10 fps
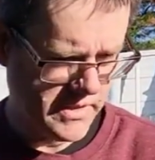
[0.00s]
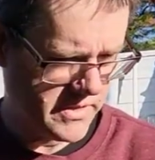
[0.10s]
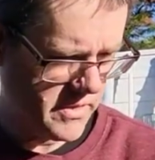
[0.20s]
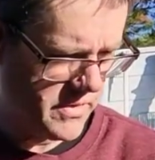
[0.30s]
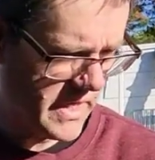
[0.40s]

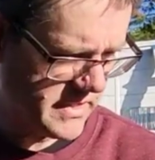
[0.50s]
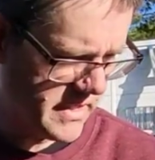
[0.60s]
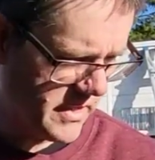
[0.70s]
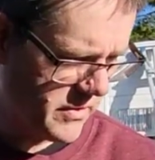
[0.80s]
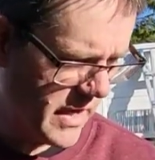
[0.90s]
So that's
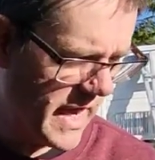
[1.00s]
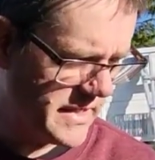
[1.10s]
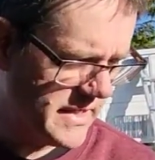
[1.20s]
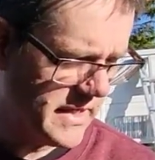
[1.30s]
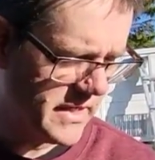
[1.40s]
another
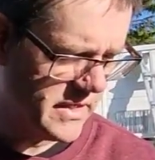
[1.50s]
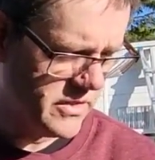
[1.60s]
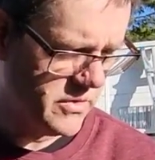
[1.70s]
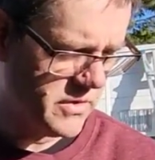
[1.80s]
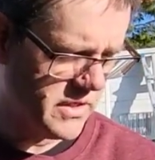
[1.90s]
idea
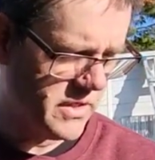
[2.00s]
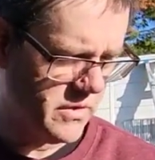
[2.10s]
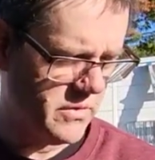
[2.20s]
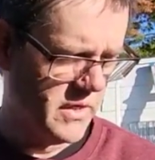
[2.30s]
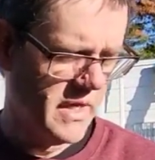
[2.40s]
you can do,